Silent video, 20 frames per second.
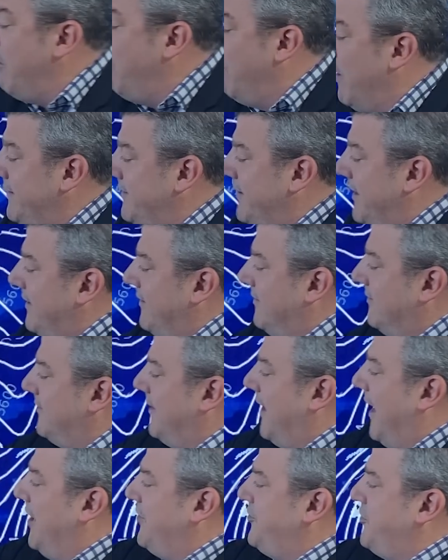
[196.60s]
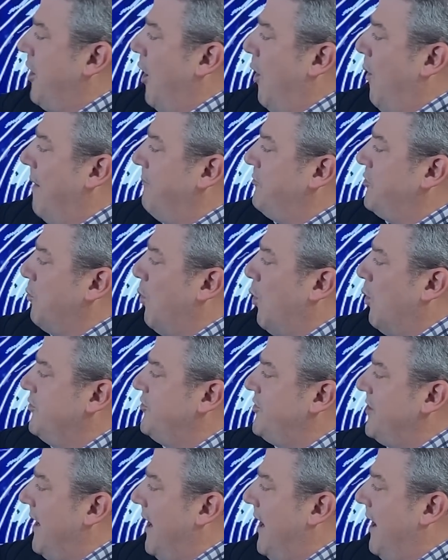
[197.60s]
windy as you go up
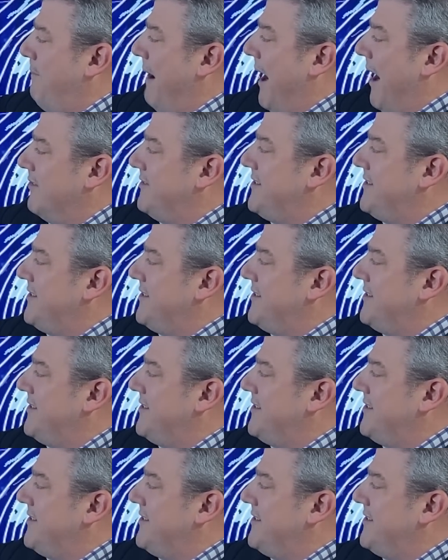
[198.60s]
towards about